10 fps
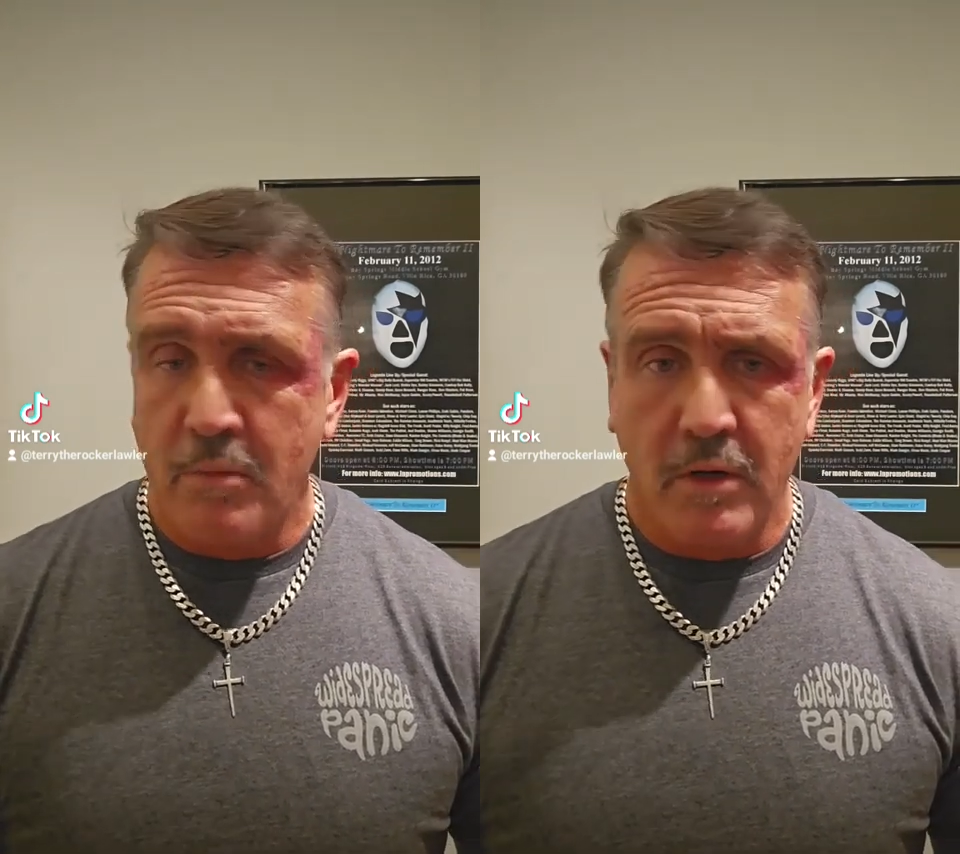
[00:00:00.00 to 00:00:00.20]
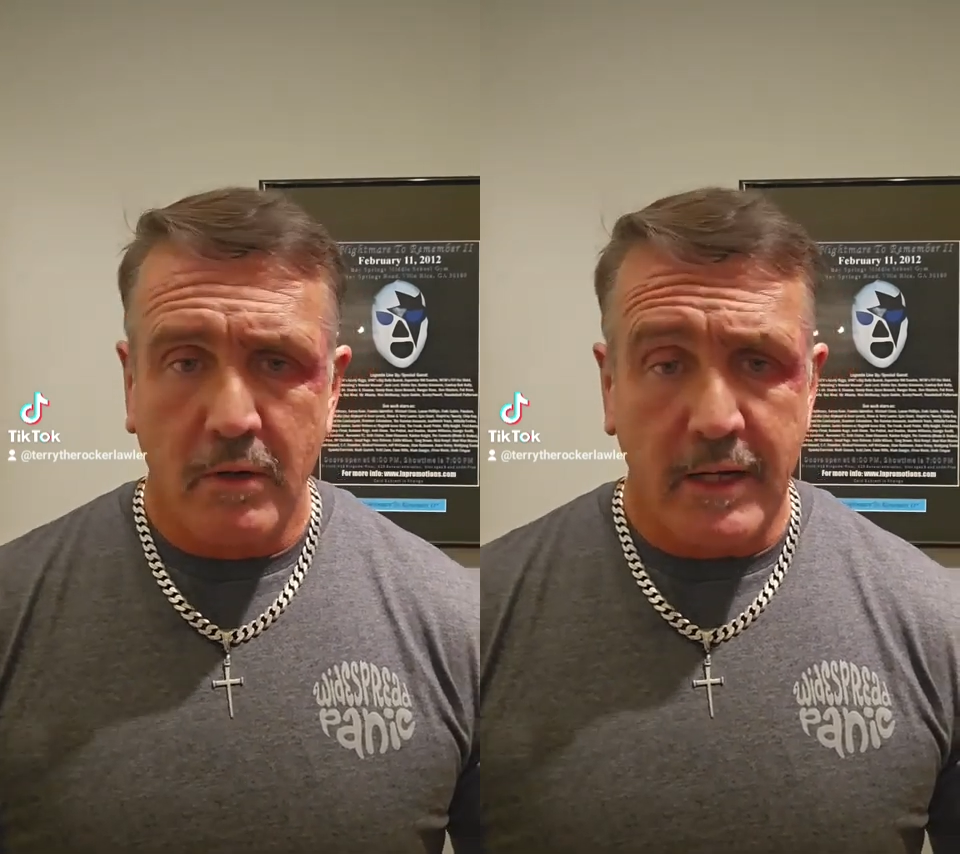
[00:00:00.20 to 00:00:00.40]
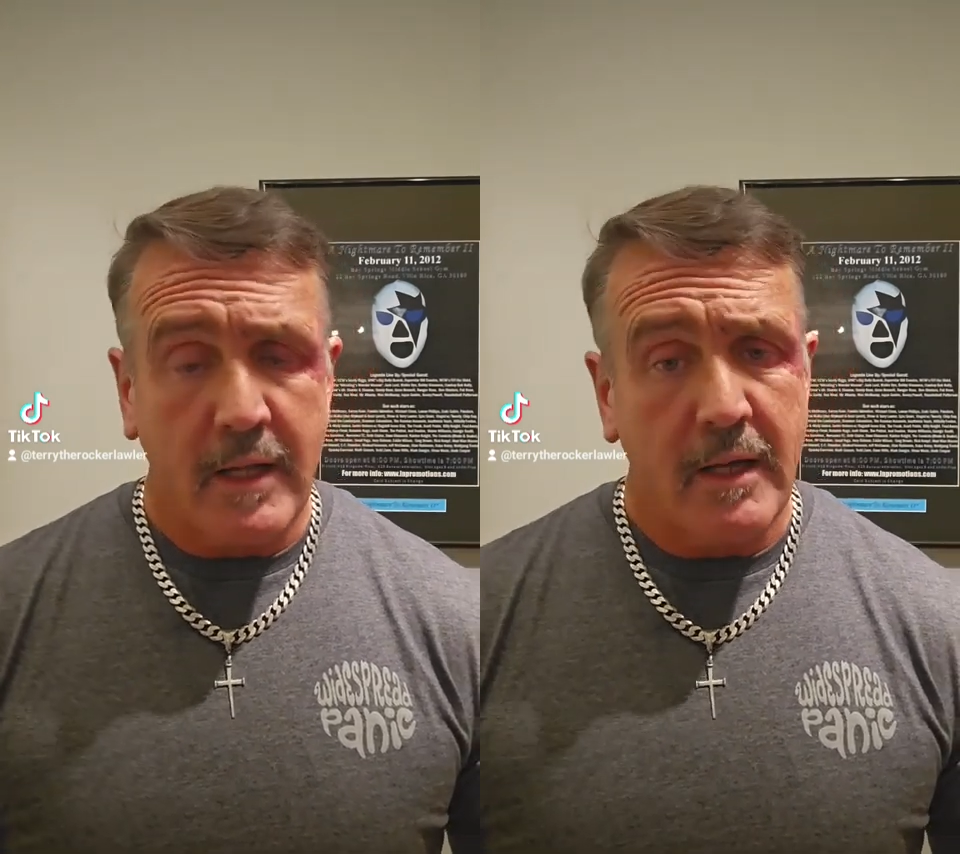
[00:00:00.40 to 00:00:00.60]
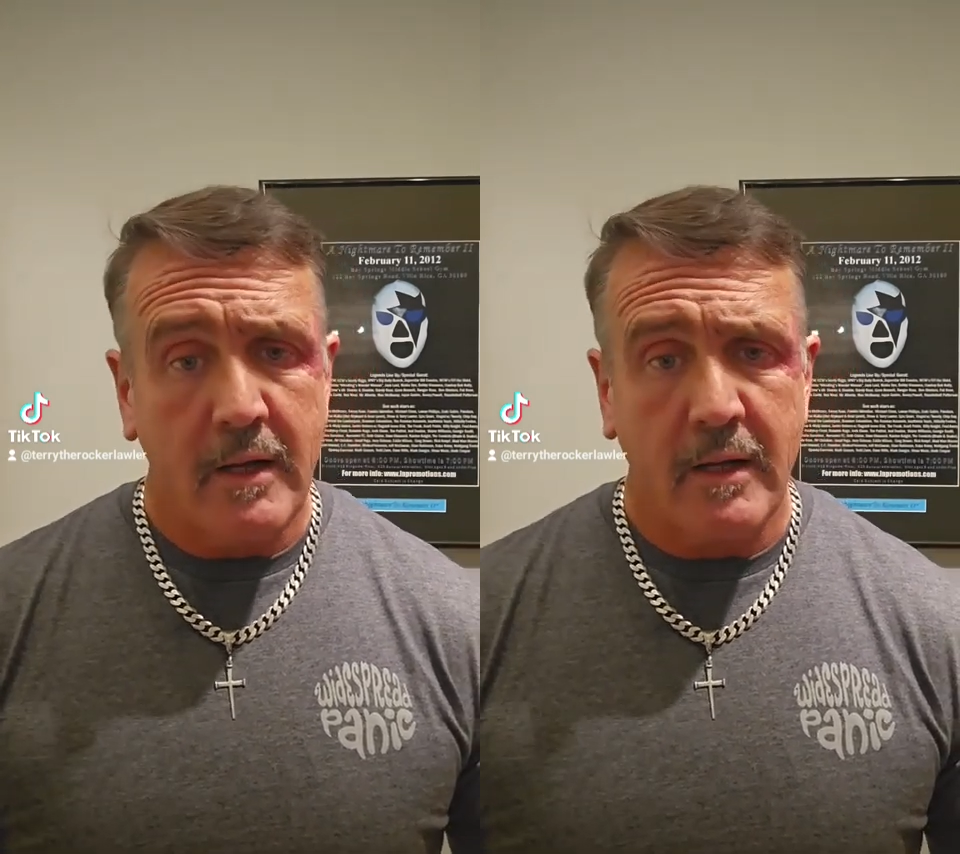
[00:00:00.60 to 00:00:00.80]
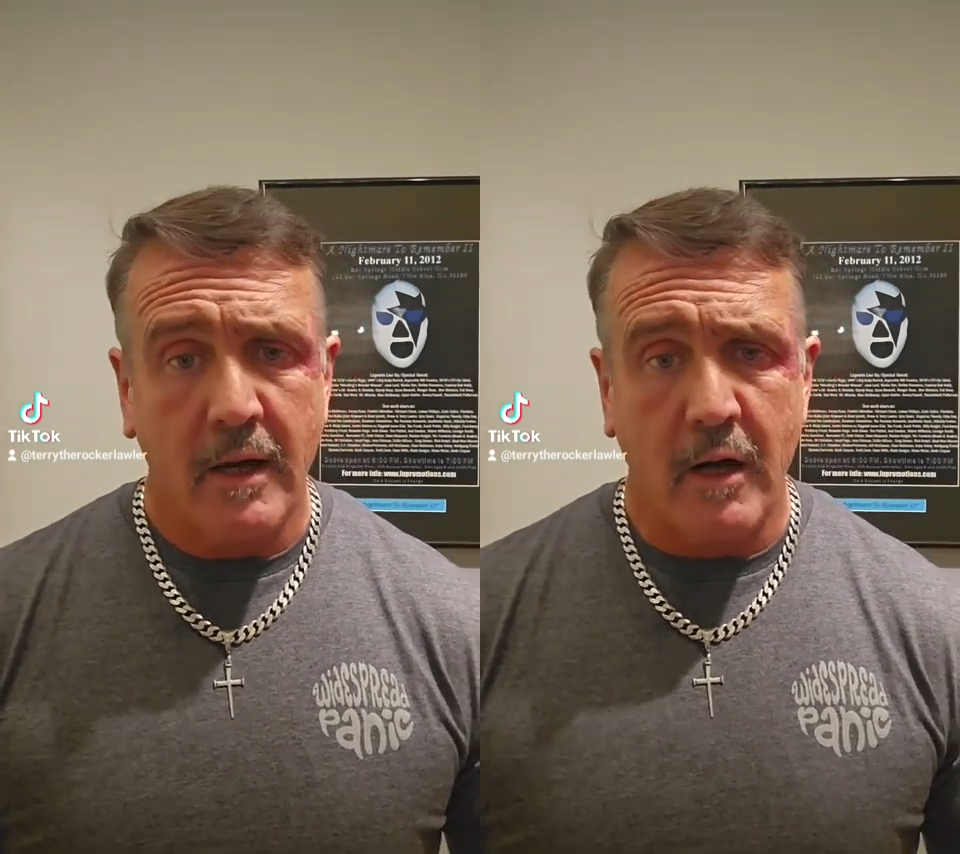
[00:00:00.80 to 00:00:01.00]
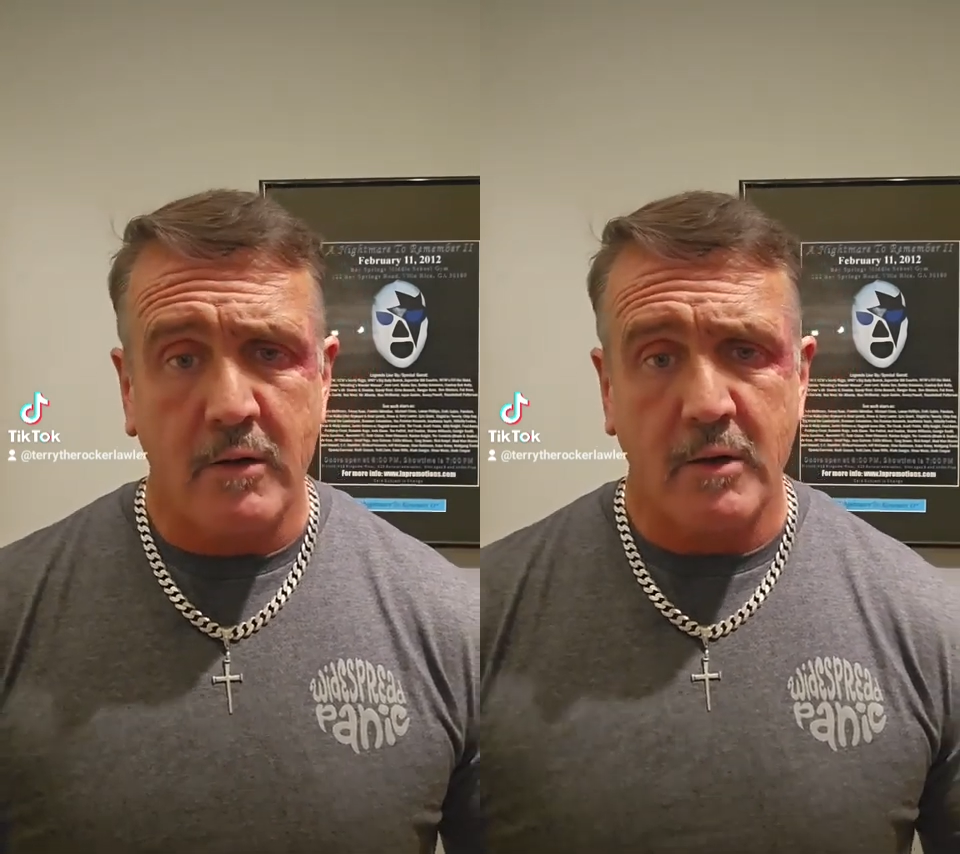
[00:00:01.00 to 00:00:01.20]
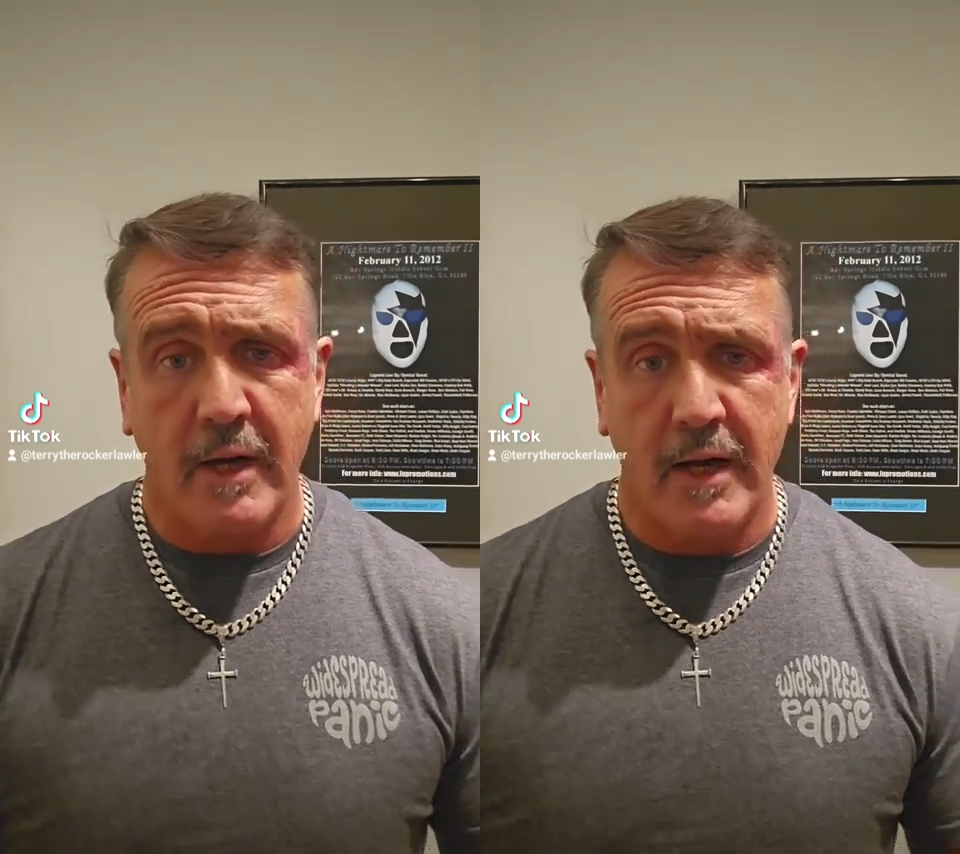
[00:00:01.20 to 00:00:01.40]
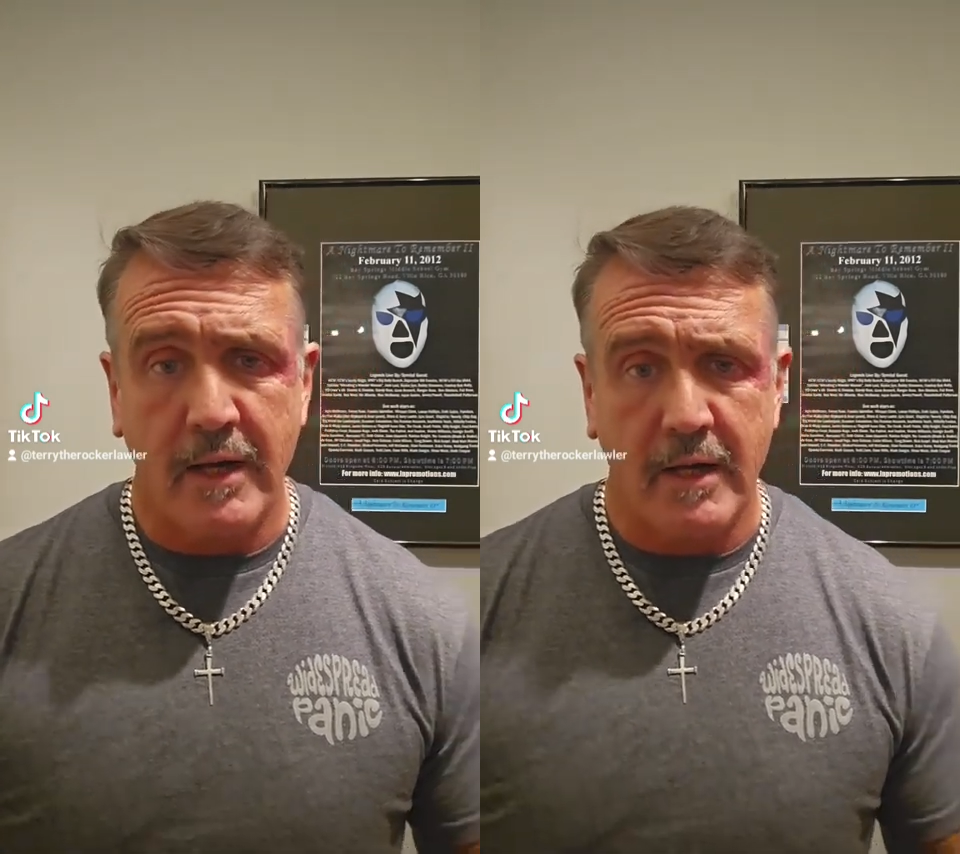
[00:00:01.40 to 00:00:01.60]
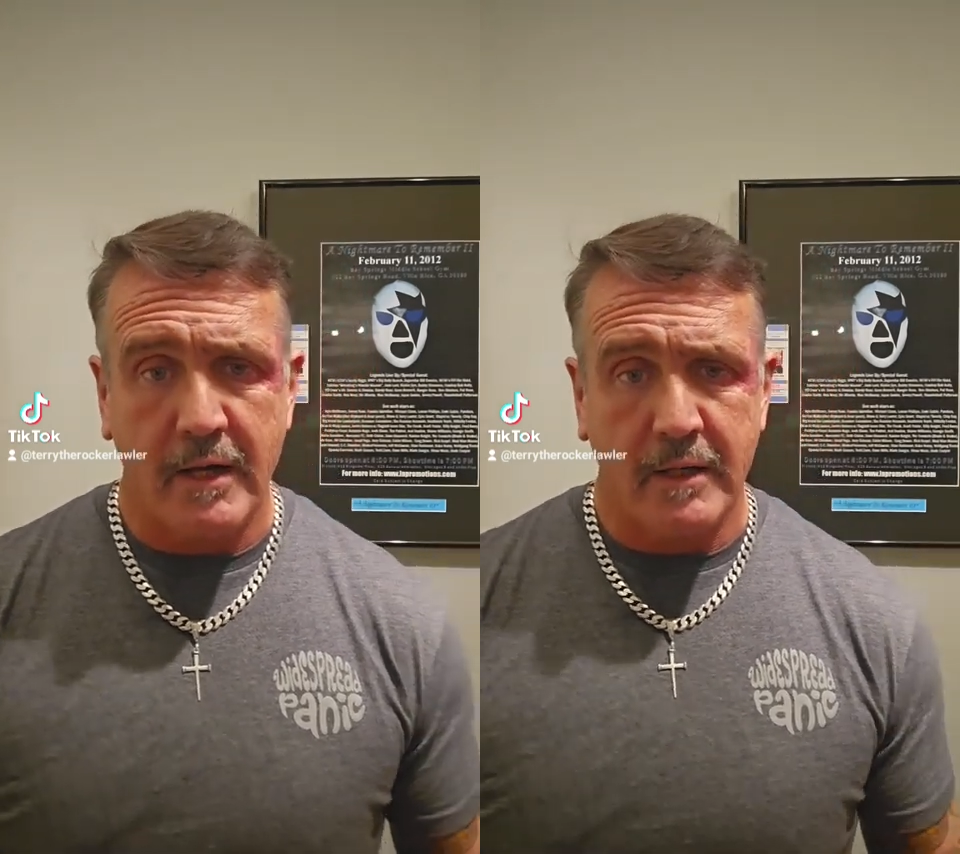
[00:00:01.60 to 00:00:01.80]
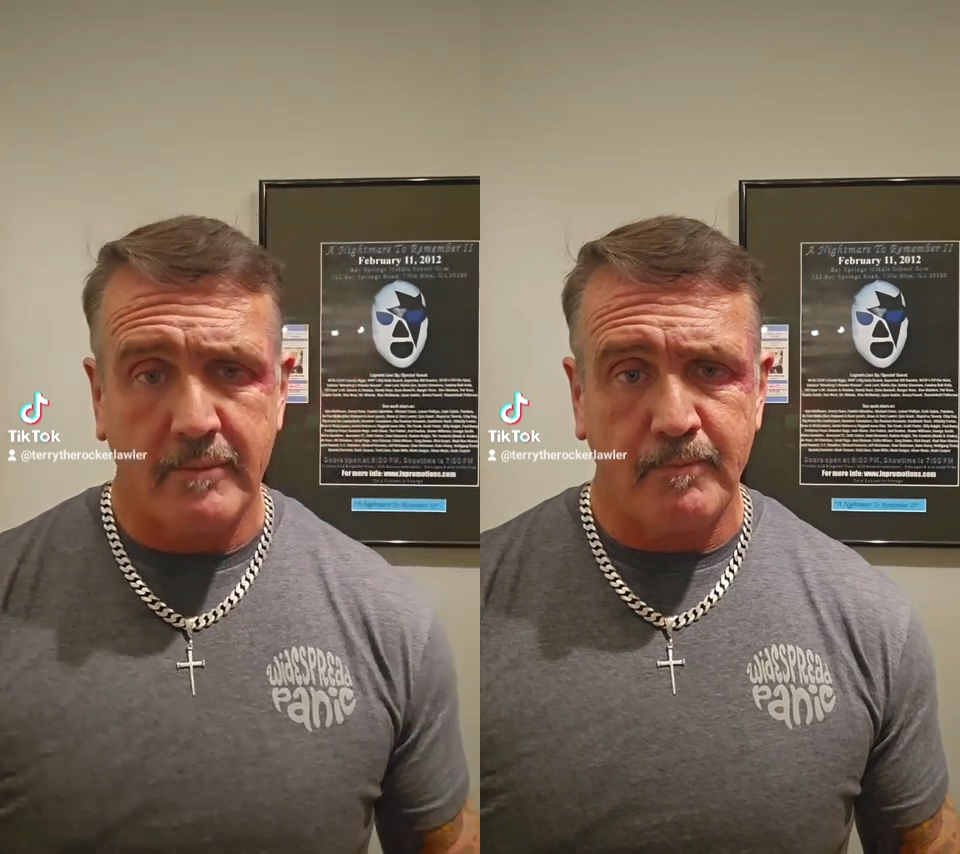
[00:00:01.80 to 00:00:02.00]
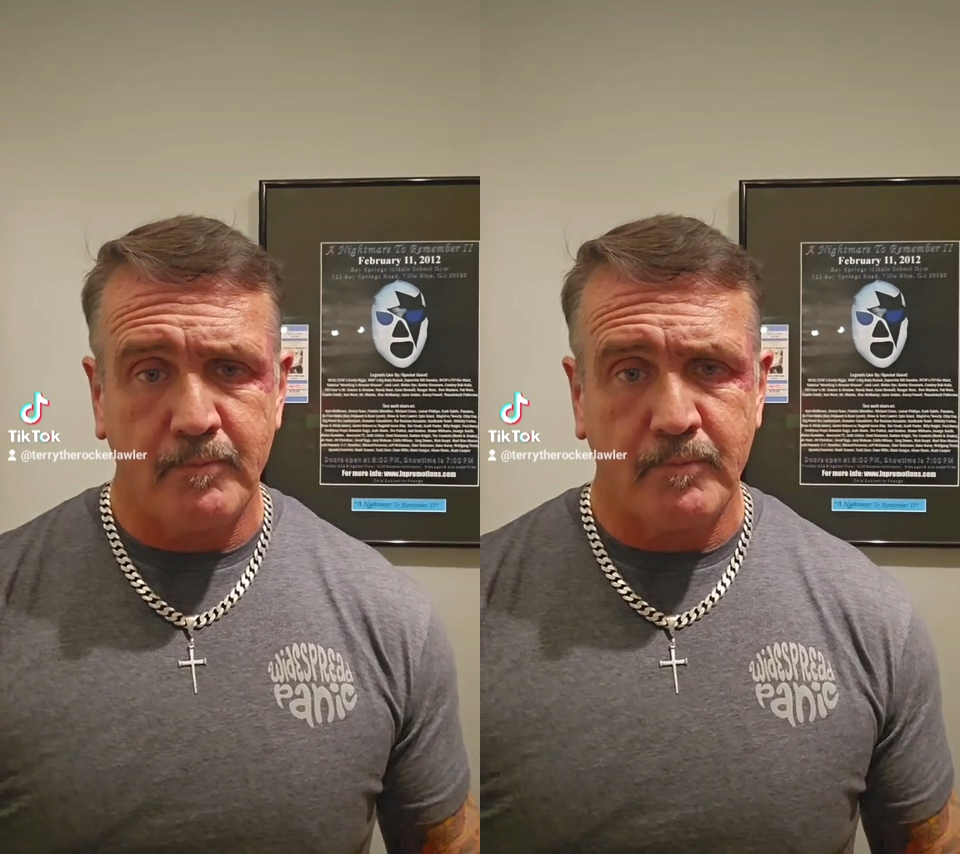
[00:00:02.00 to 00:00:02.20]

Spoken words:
Bill Eadie also had a